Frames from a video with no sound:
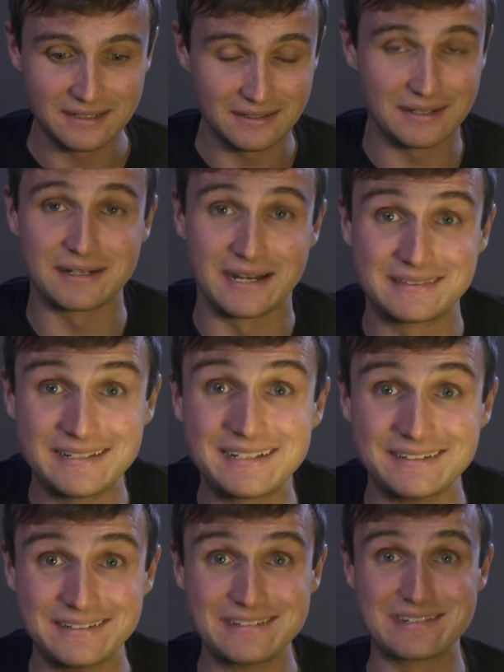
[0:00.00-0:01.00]
I think
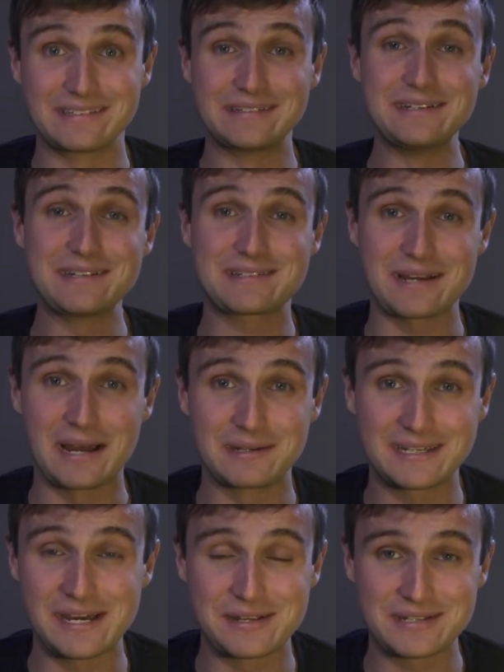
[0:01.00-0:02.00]
it is, at least. I
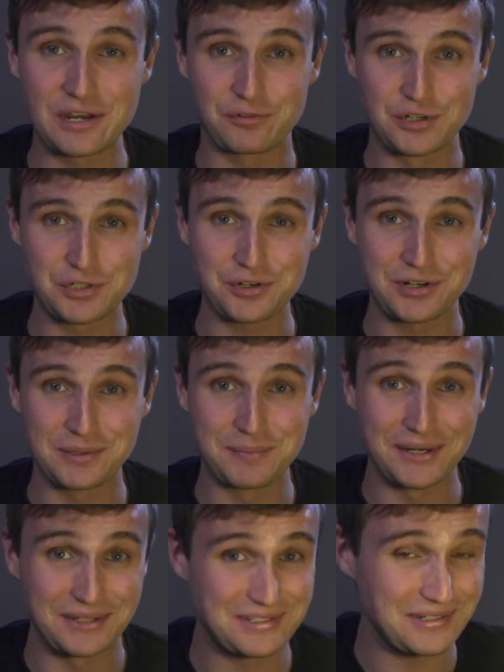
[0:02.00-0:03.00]
can't say for sure,
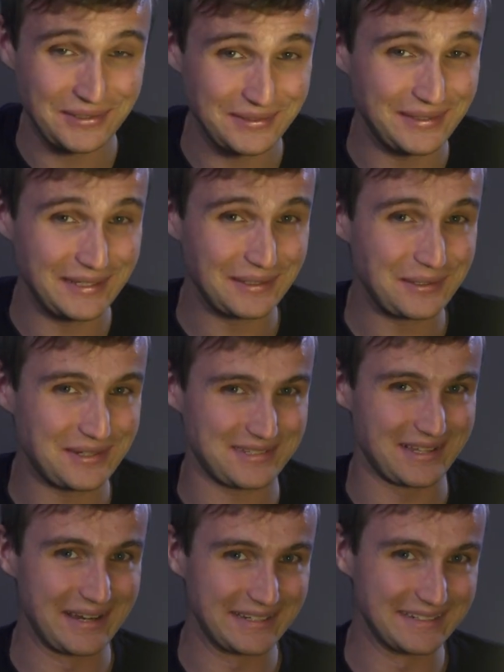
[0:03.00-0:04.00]
but it certainly looks
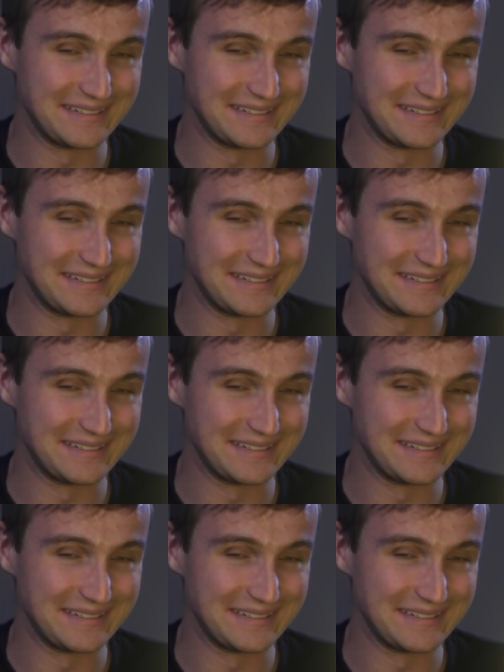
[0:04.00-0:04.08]
like